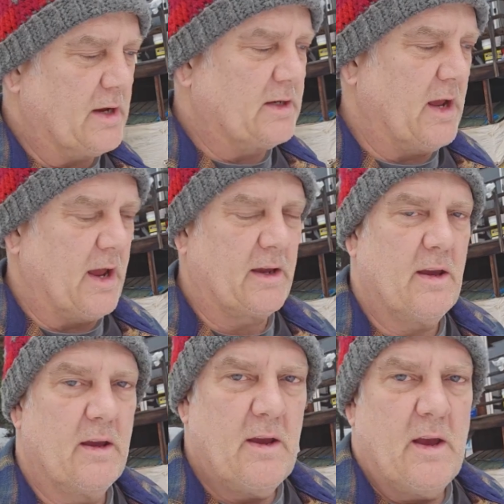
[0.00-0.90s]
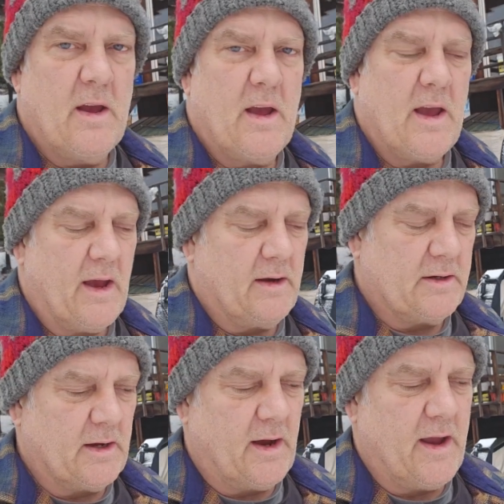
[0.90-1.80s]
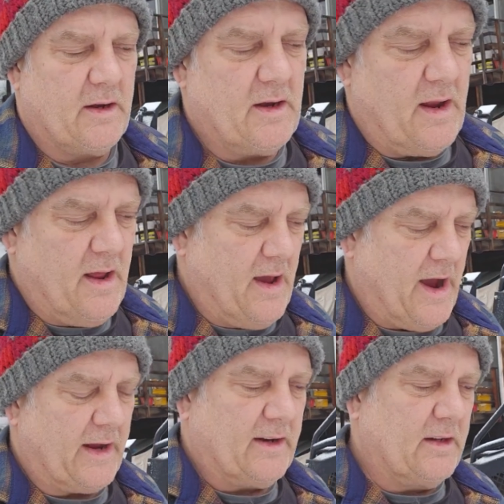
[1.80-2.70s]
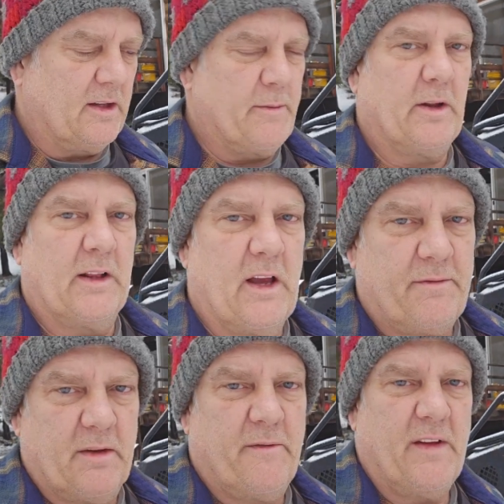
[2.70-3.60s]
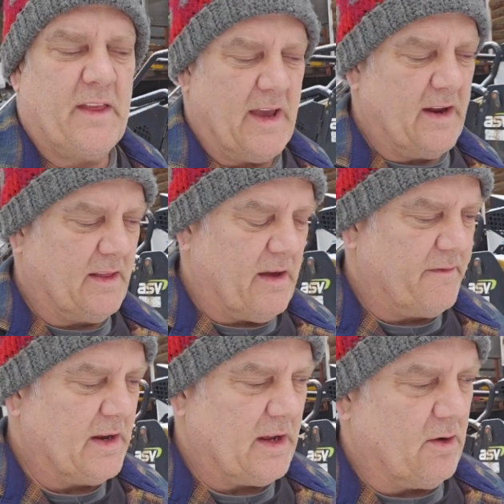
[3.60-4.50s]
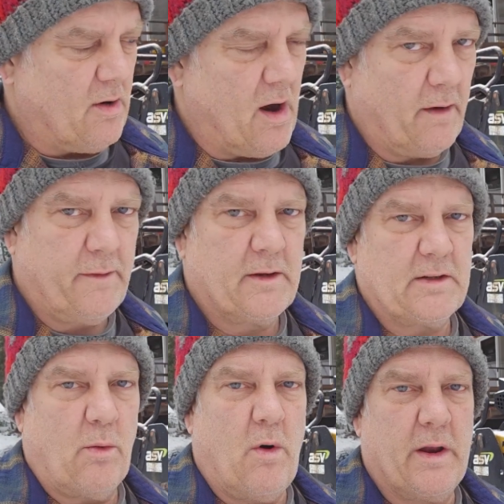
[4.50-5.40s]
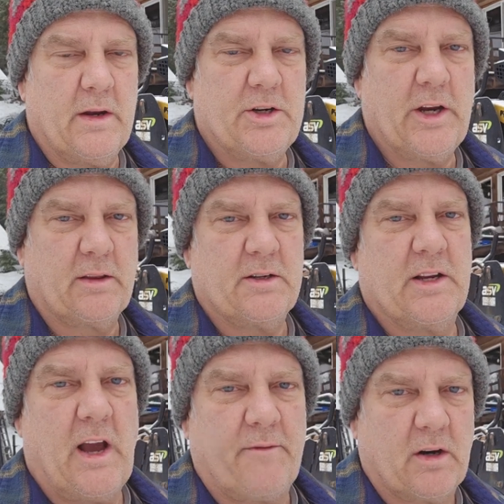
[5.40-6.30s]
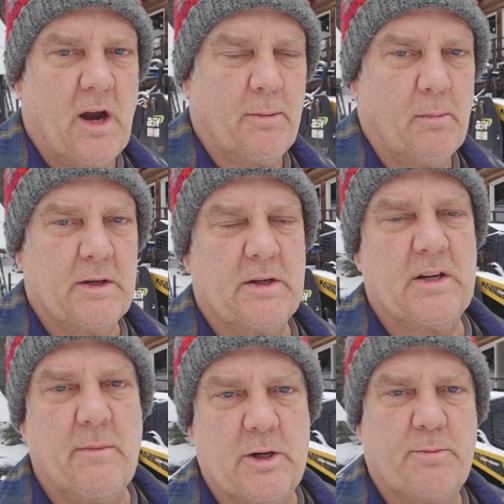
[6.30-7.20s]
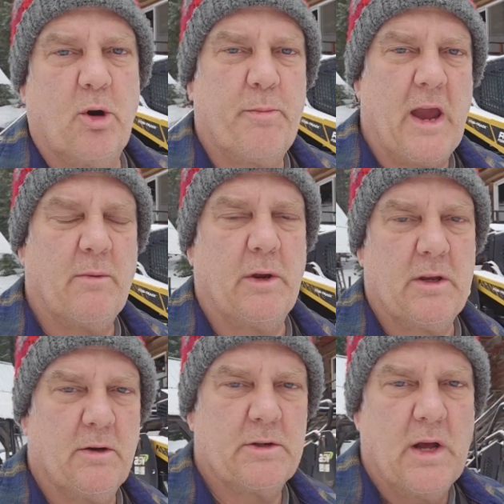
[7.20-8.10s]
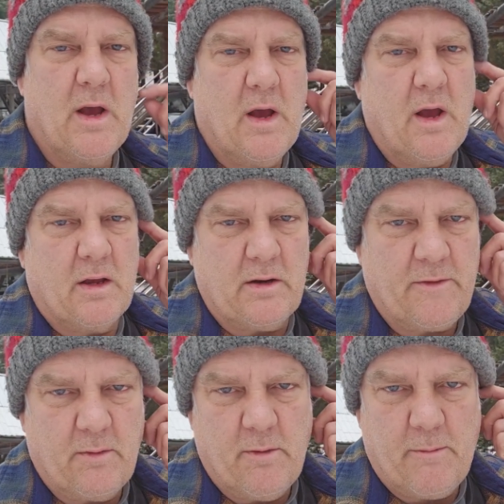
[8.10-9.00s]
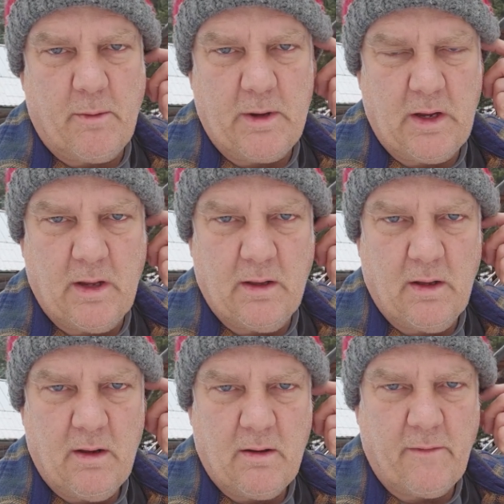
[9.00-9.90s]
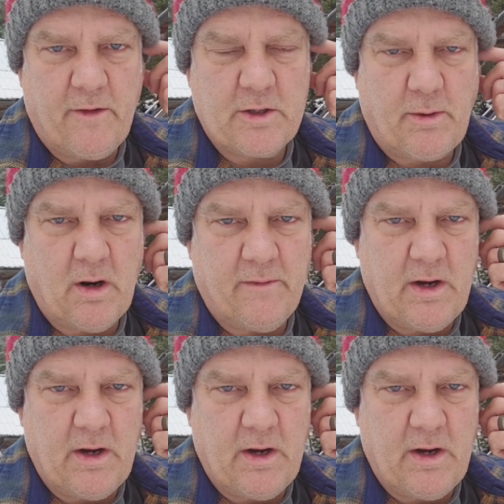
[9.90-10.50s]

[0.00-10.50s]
tank. And uh, I had I deliberately left the, the end of that video off because I wanted to check this thing after a couple of months to see how much propane we'd used. Because if you remember me in the, the first part of the